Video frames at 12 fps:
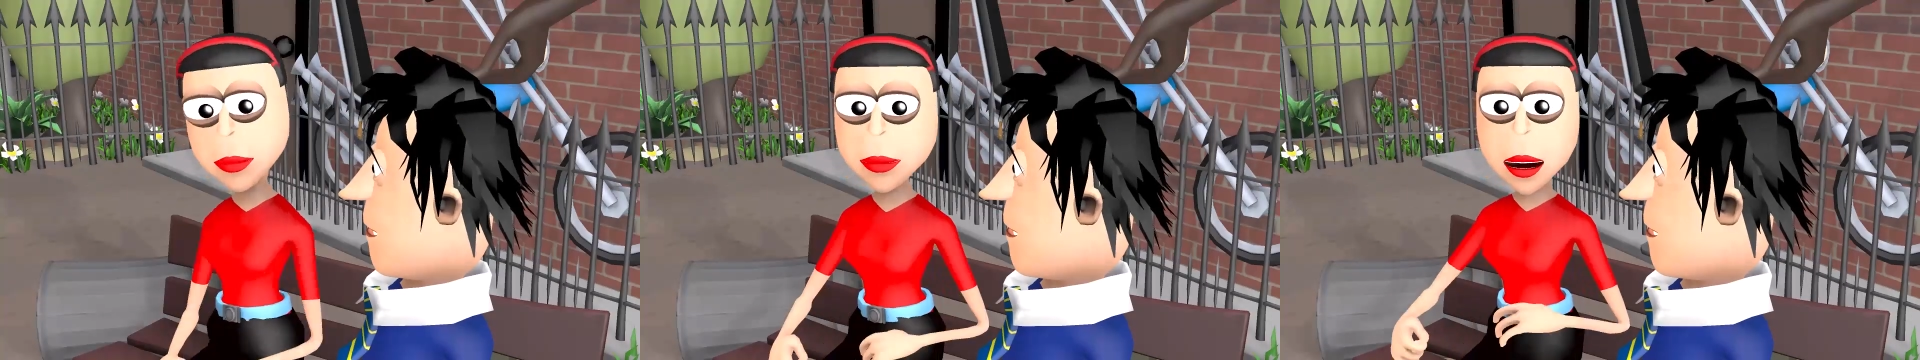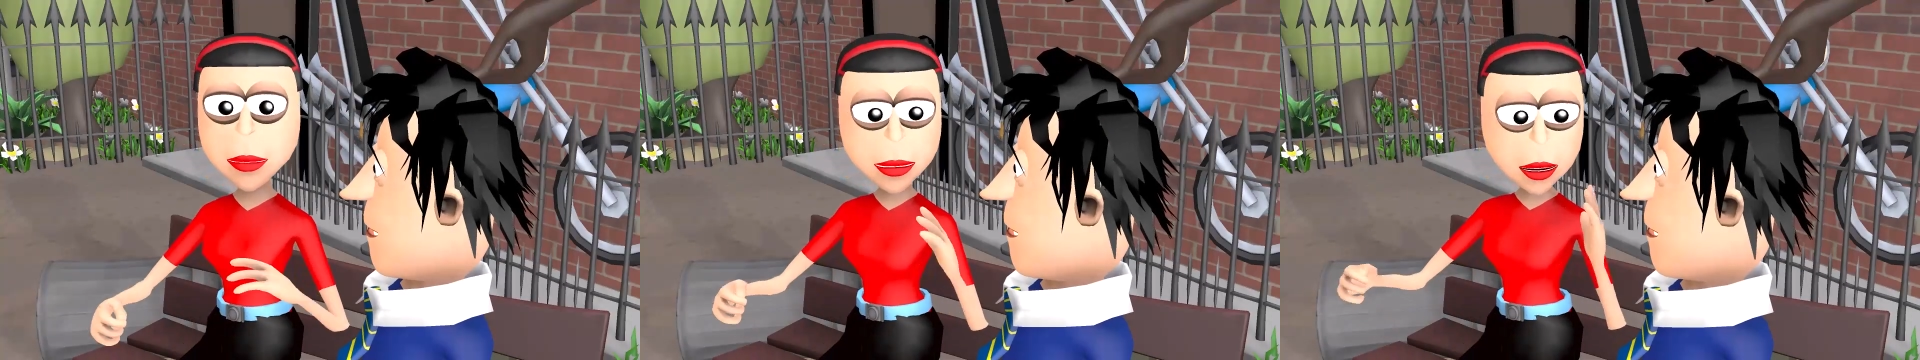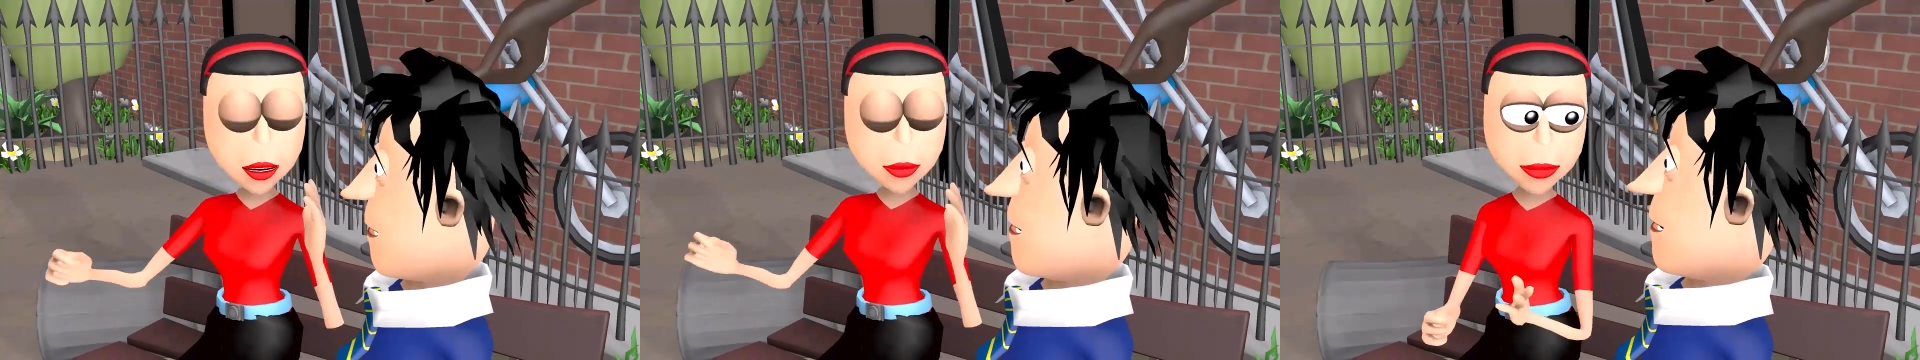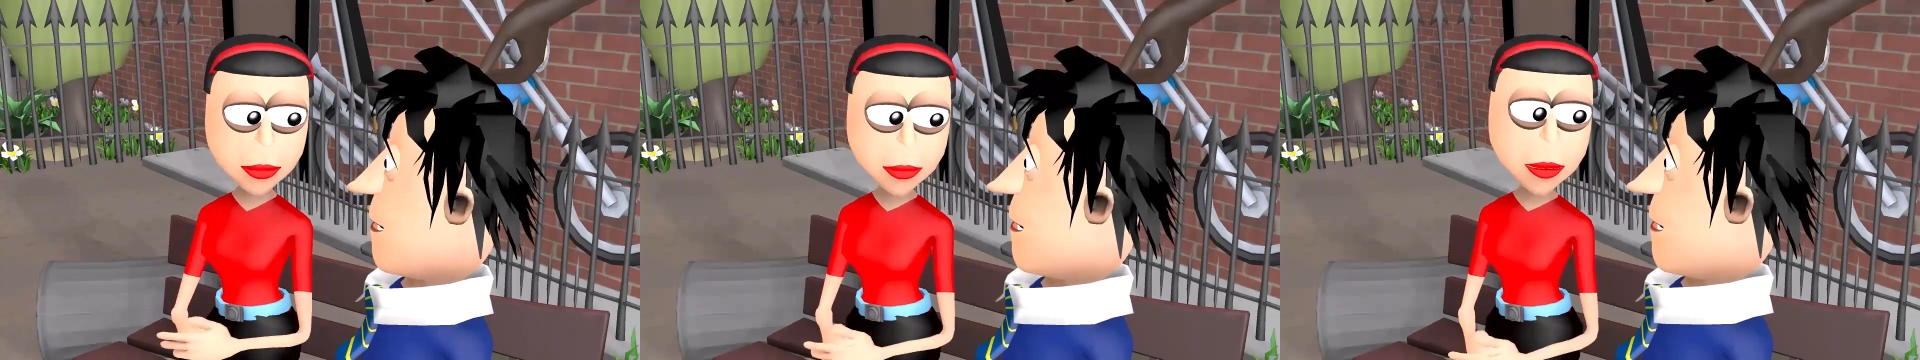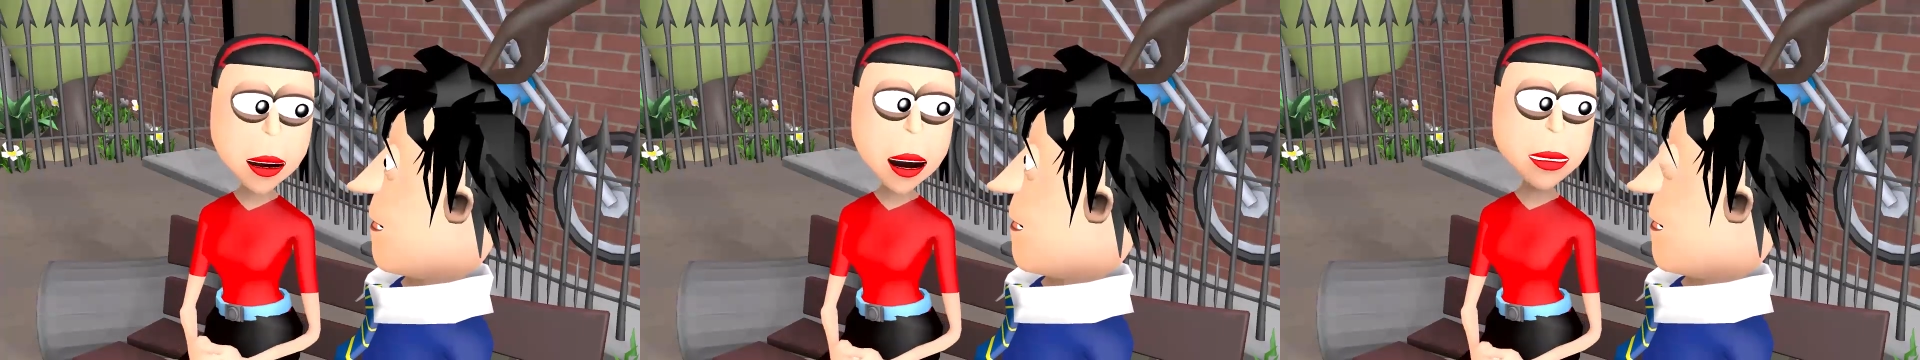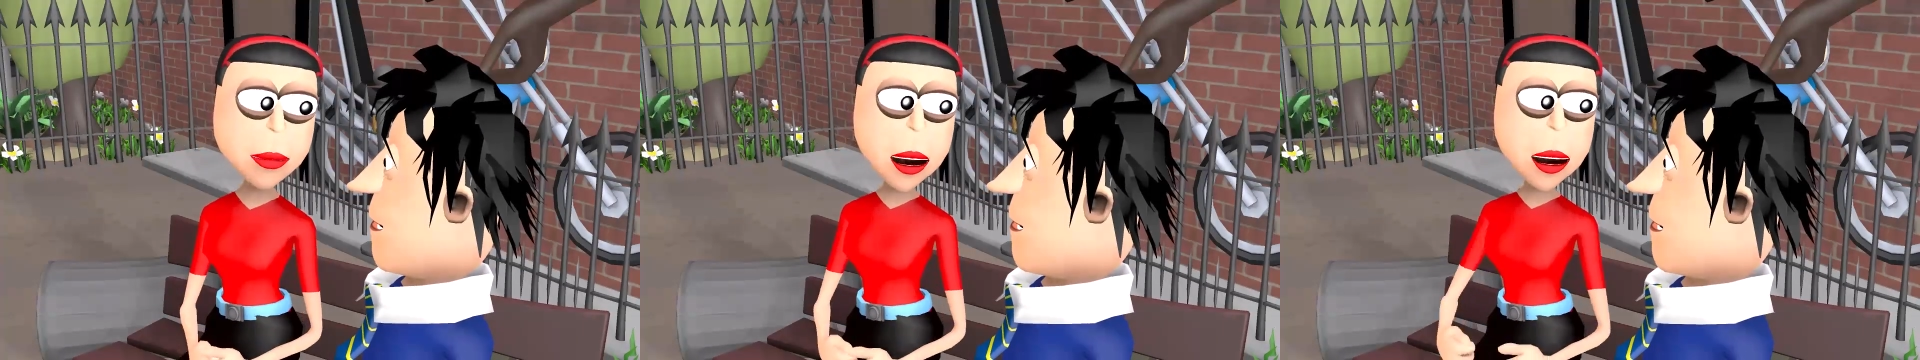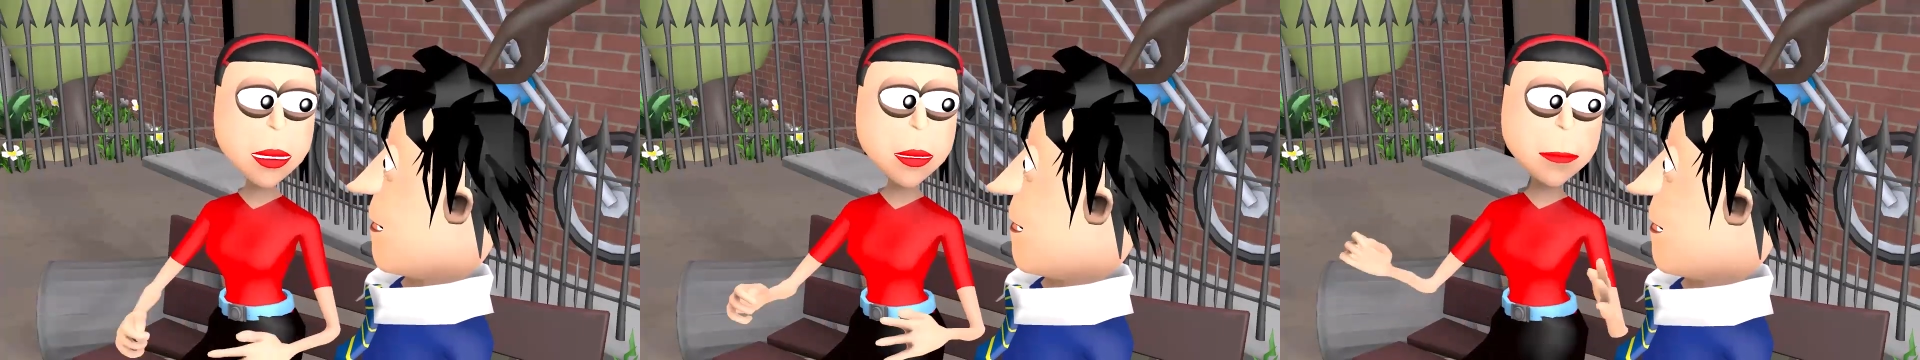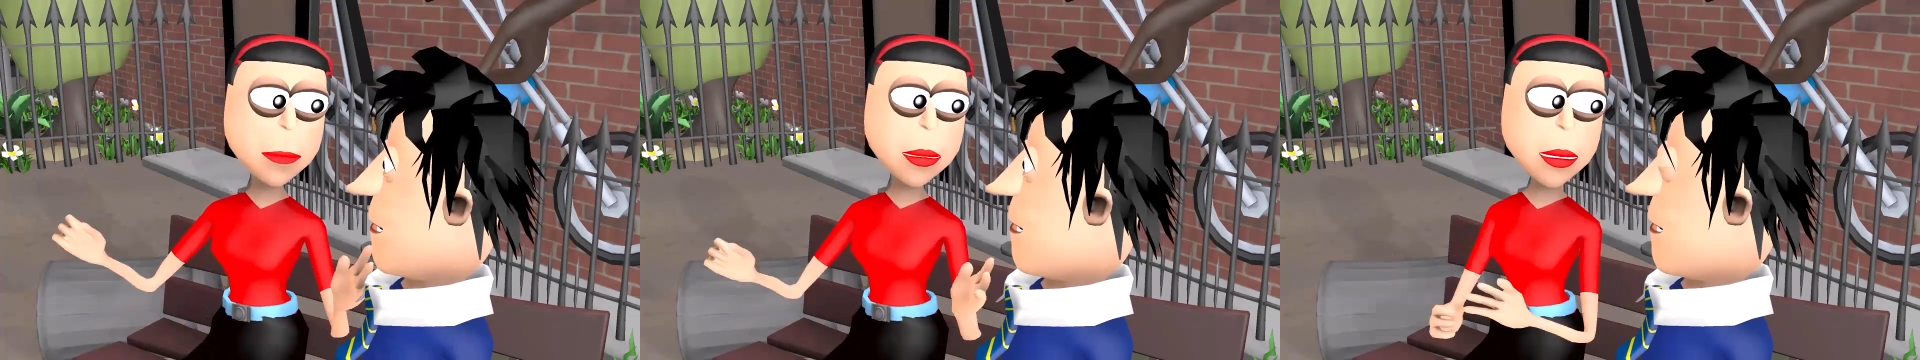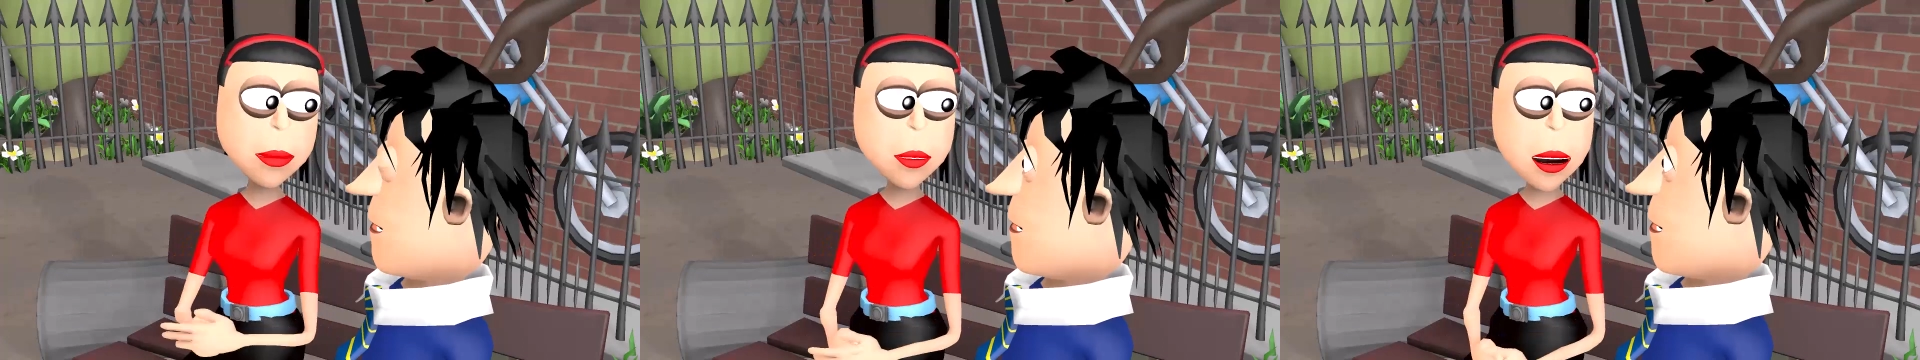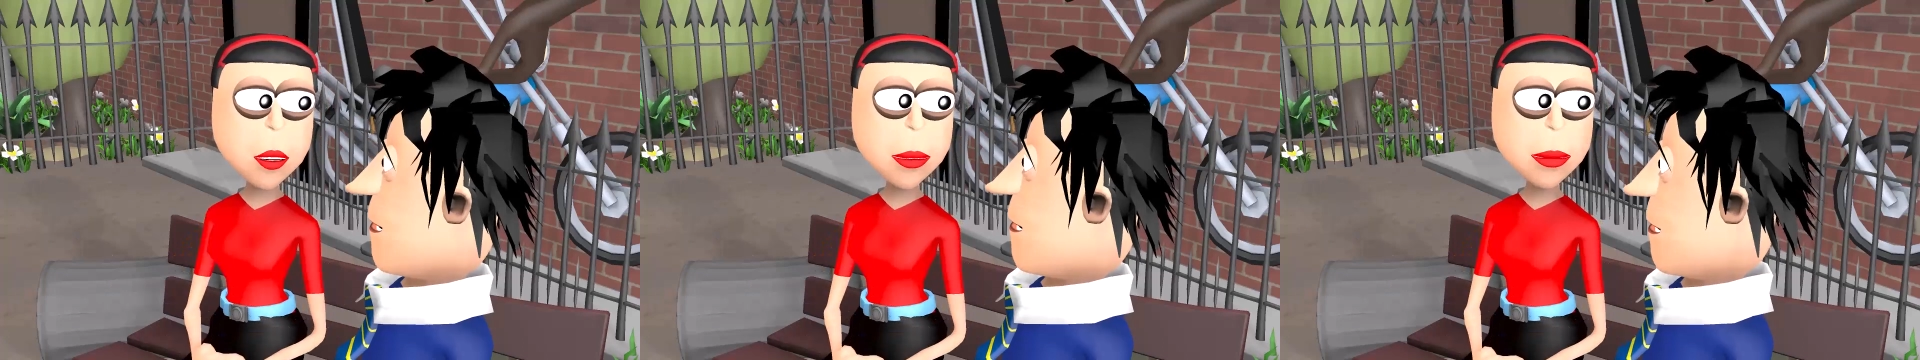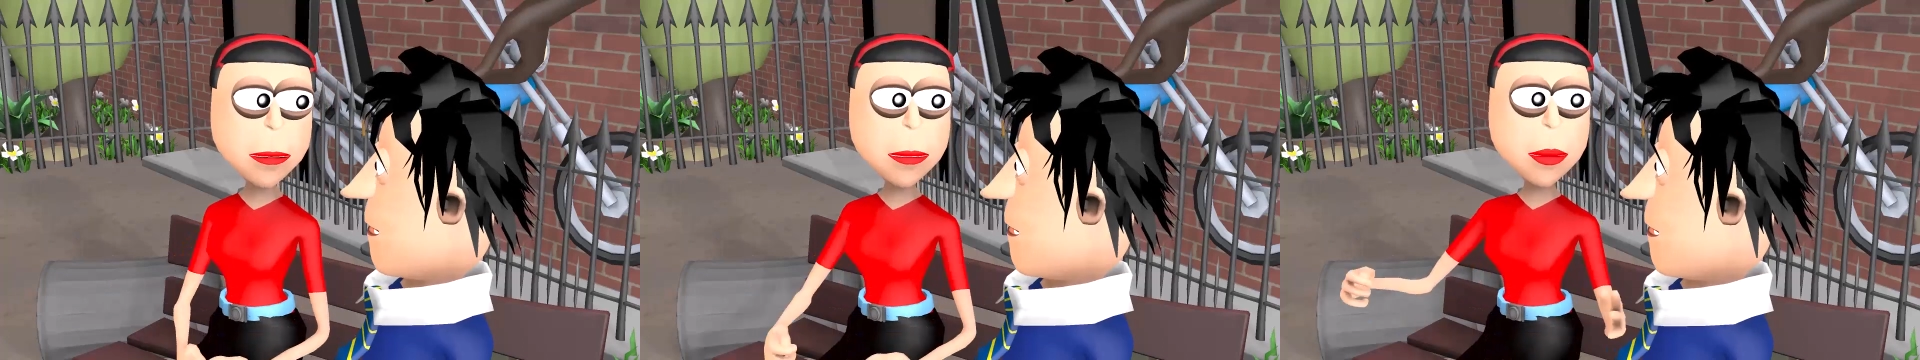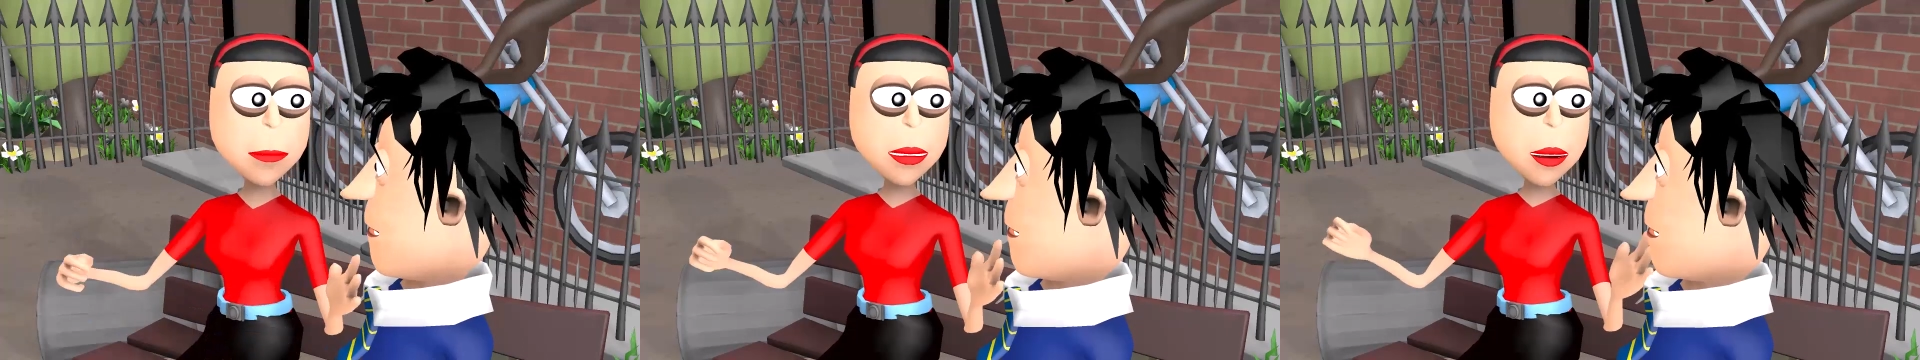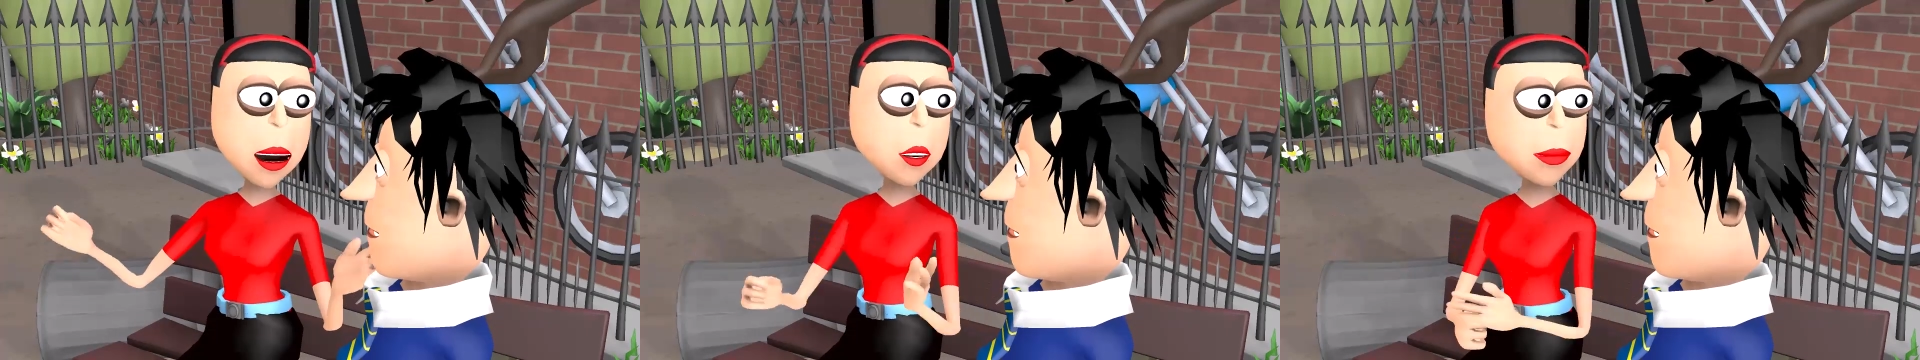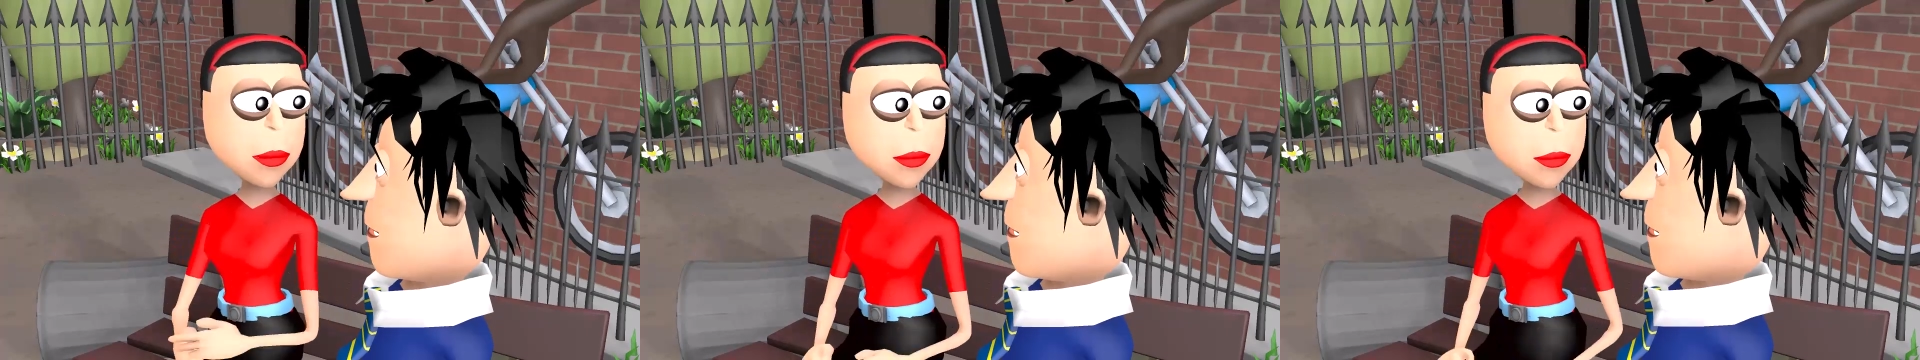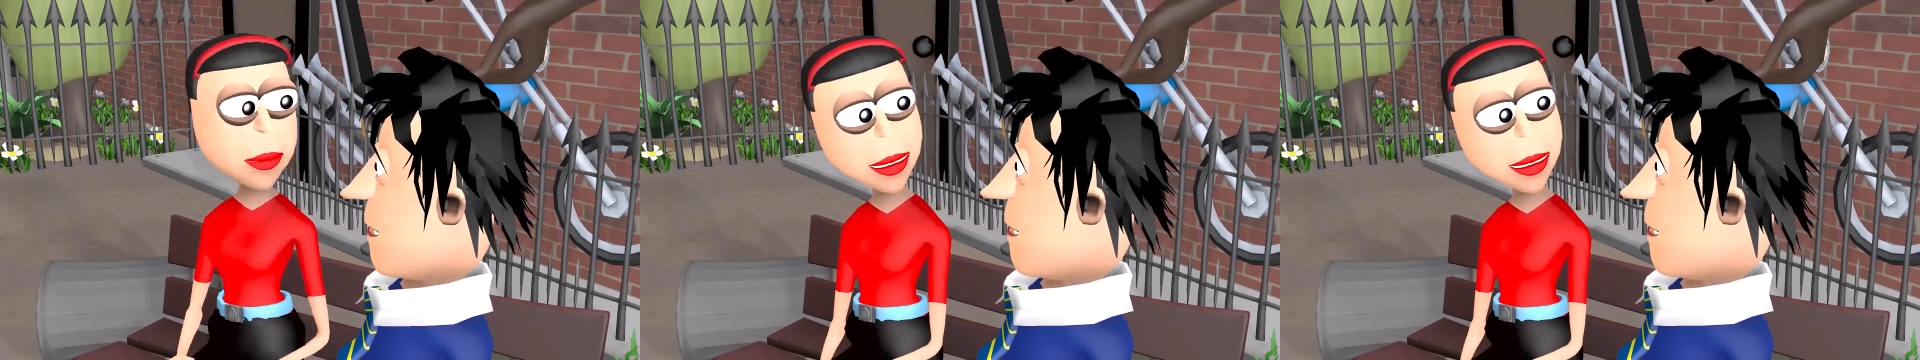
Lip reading: But Josh, I thought you were praying for God's will to be done.